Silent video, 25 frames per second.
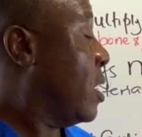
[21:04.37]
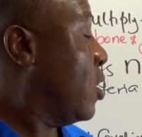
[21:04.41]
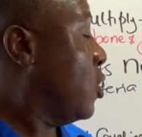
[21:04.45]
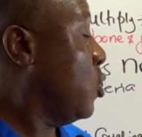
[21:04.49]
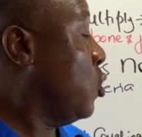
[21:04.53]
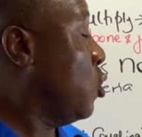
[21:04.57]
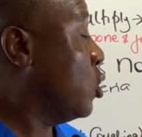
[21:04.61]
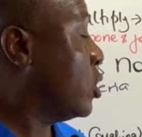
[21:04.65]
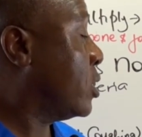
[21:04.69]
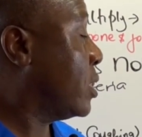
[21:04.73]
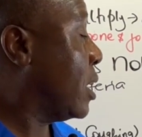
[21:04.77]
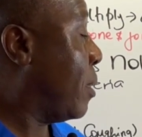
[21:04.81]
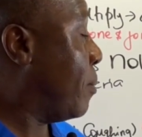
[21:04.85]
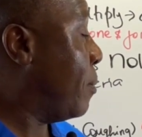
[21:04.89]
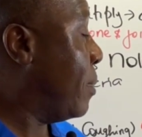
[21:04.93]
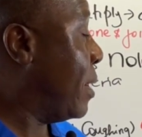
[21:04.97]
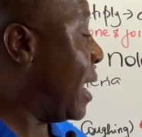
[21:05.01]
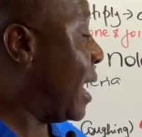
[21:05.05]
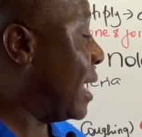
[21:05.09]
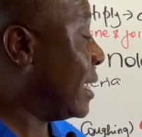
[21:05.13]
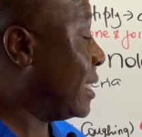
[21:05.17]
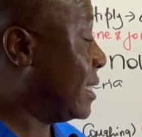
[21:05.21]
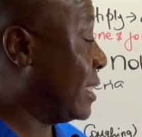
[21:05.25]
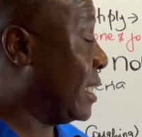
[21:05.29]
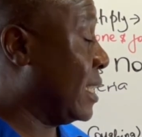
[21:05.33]
Those are
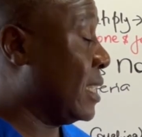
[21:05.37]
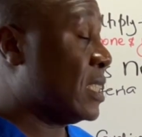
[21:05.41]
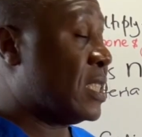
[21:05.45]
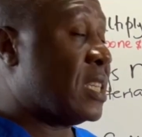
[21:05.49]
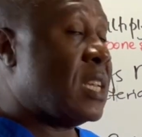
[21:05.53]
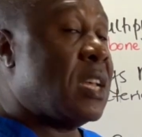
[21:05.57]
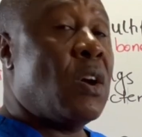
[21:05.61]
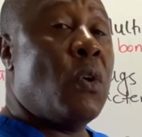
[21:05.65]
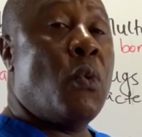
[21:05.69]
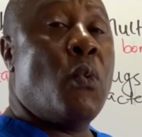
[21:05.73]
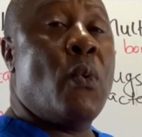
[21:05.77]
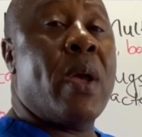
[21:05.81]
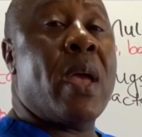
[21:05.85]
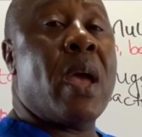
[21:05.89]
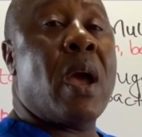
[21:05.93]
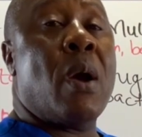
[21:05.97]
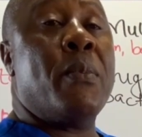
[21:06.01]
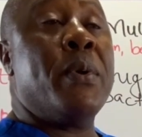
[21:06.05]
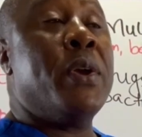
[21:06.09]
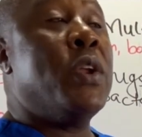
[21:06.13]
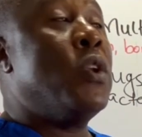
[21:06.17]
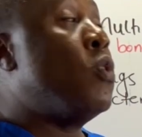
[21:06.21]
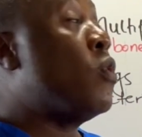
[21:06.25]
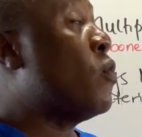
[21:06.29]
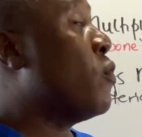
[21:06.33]
blood tests where
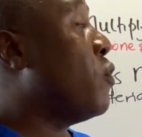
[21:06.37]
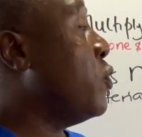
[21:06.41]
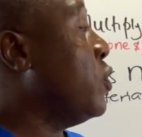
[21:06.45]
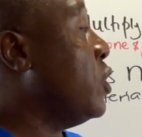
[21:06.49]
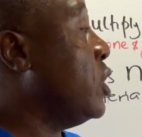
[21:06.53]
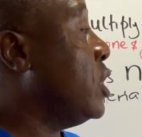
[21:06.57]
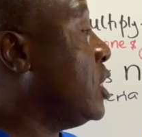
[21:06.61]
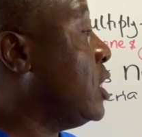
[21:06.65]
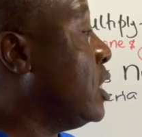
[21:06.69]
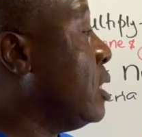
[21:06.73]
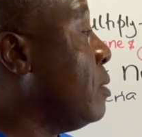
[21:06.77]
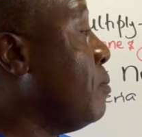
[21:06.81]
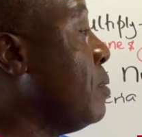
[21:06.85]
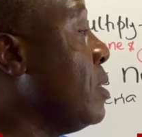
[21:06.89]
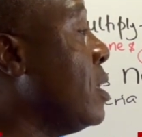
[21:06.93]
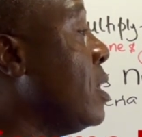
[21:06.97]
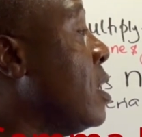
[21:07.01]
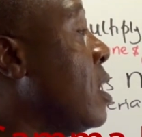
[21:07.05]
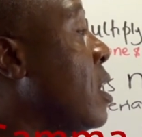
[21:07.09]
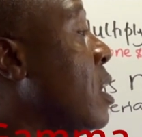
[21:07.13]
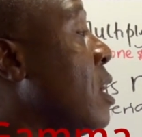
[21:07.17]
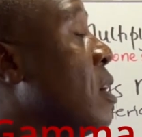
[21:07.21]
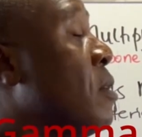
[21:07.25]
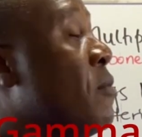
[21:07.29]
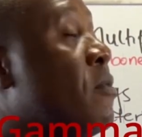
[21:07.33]
we look for the TB
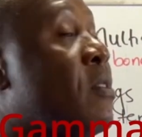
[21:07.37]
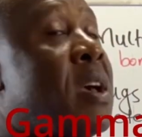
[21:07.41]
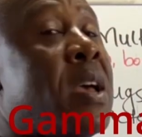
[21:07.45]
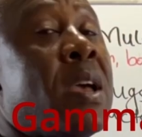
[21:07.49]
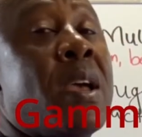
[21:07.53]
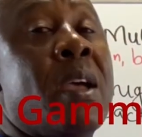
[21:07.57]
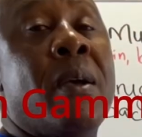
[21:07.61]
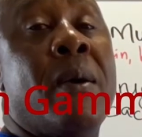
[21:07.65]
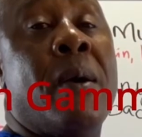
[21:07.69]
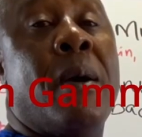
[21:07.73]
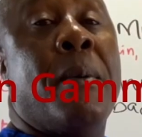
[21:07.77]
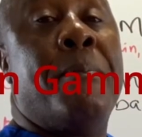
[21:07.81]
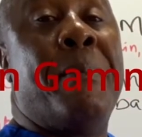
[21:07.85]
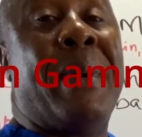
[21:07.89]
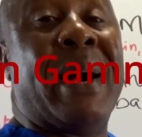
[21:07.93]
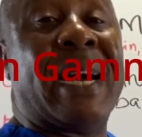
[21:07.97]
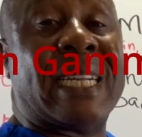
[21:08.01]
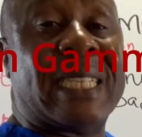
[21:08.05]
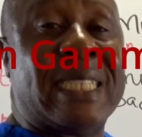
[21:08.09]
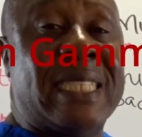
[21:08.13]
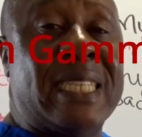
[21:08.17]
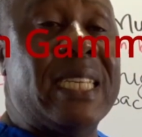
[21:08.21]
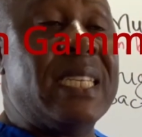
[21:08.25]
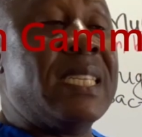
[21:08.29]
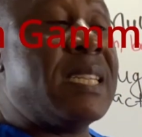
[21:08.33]

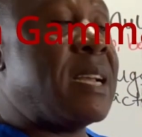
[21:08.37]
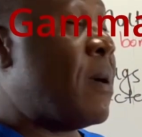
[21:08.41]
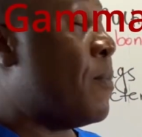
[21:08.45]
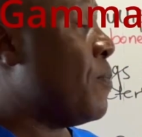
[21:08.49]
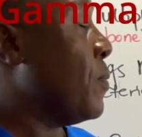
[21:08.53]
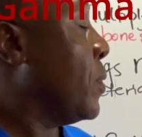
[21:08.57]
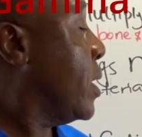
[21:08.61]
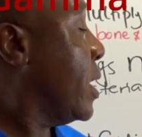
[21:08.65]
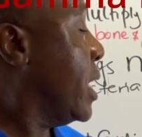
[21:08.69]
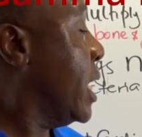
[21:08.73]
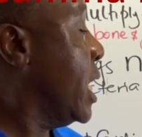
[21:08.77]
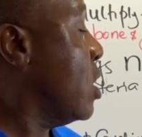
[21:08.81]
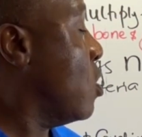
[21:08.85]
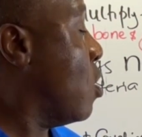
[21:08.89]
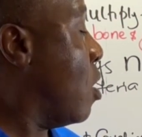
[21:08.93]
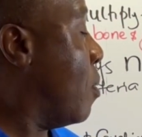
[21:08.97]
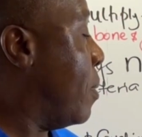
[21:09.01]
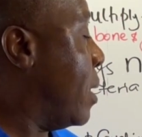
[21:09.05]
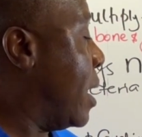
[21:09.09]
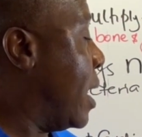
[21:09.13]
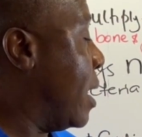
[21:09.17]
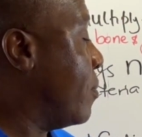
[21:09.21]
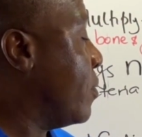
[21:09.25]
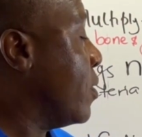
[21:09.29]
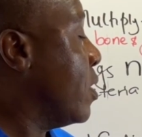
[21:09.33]
bacteria in our
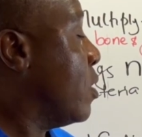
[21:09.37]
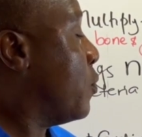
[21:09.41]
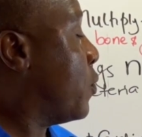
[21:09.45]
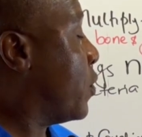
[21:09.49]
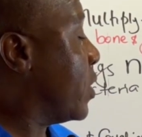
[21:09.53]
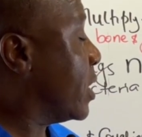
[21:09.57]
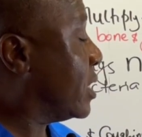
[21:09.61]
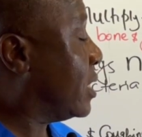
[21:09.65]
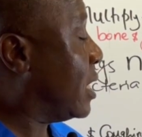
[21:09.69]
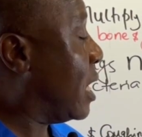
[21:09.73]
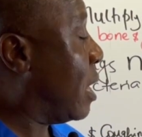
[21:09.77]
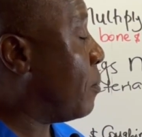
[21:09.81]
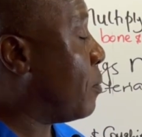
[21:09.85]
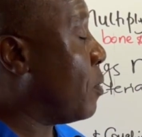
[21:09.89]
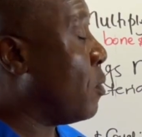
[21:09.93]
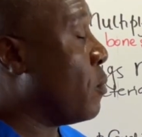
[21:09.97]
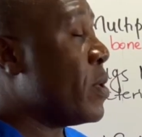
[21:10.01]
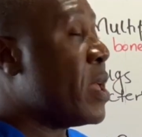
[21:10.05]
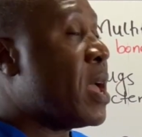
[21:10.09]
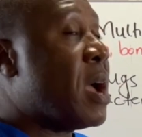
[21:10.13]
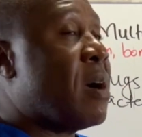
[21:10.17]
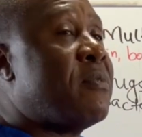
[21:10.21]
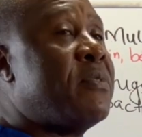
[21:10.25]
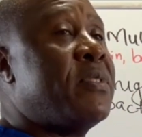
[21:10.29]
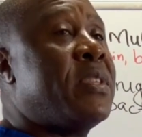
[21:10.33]
blood. For example, we
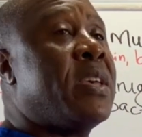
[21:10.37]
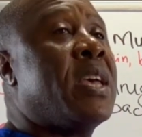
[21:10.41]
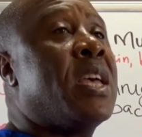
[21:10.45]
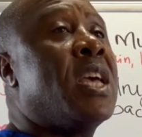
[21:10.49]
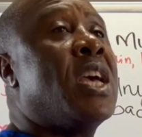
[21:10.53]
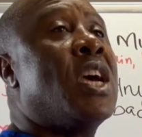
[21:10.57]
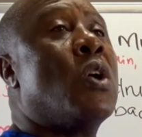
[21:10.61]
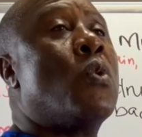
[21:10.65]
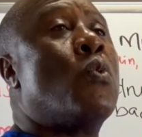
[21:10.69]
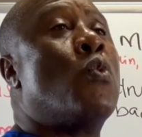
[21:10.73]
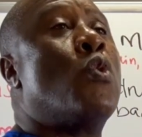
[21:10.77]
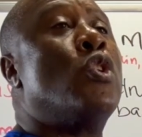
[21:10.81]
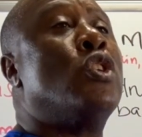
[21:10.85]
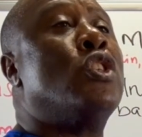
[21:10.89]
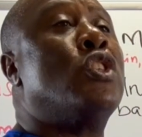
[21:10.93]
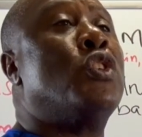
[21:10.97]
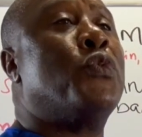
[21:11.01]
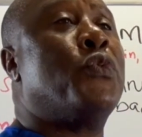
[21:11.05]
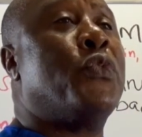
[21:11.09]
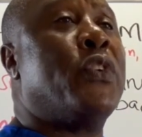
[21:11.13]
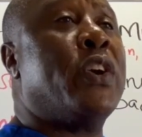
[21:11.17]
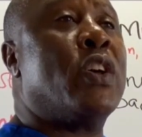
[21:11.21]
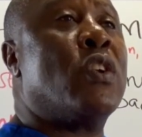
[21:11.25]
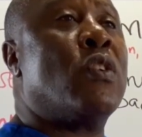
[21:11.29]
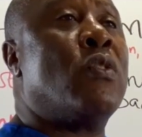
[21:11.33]
have the
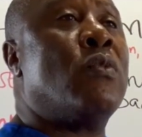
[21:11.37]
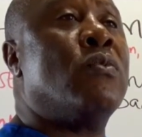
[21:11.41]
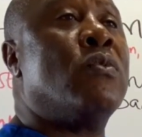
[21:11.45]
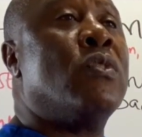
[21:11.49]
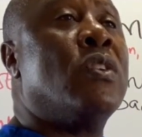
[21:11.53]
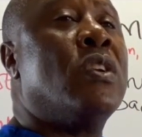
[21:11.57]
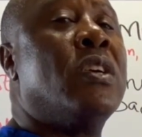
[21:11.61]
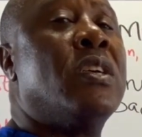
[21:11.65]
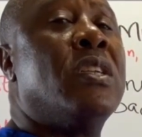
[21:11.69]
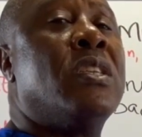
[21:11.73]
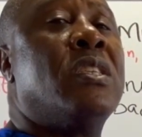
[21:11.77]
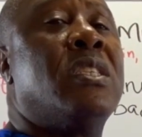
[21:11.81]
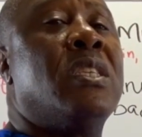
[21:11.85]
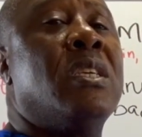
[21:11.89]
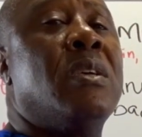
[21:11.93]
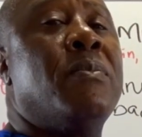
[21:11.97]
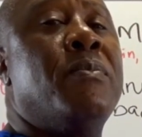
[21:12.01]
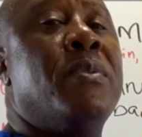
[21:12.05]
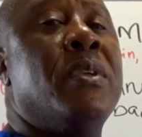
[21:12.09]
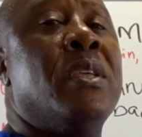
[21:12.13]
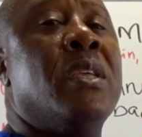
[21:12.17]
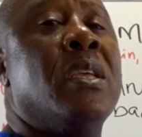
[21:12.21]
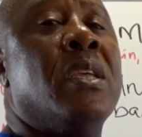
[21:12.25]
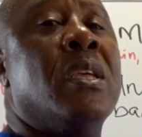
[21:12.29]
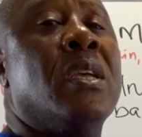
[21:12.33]
quantiferon
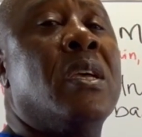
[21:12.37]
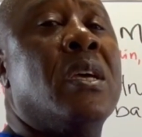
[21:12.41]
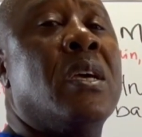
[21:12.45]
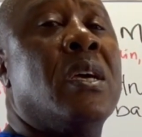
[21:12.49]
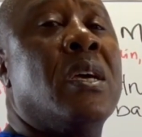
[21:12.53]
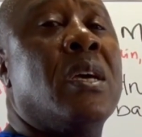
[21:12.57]
TB